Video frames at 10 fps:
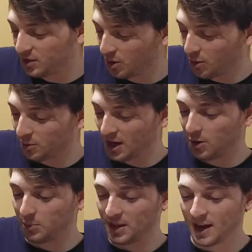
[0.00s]
so to
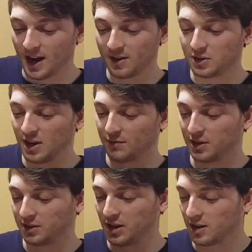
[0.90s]
help with that, I actually have
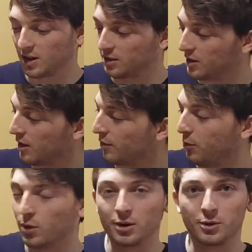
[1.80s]
this thing. It's
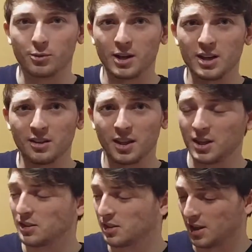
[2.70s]
400 writing
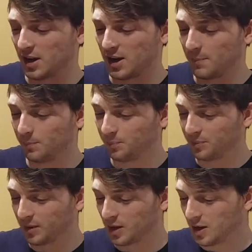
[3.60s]
things,
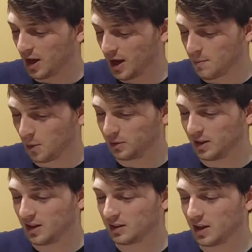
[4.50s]
and most
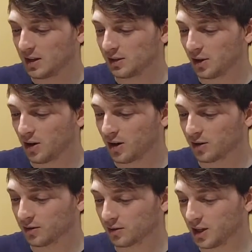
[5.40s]
of these things
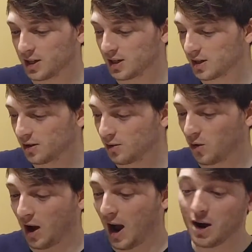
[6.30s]
are like,
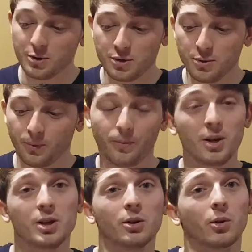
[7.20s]
how do you
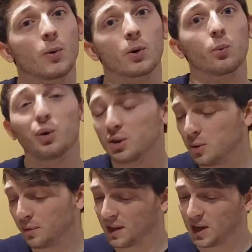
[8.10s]
feel, or what do
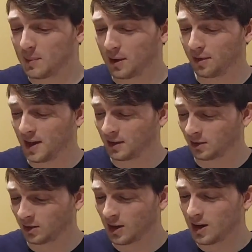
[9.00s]
you think about
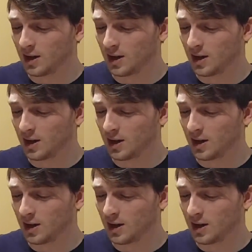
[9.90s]
this?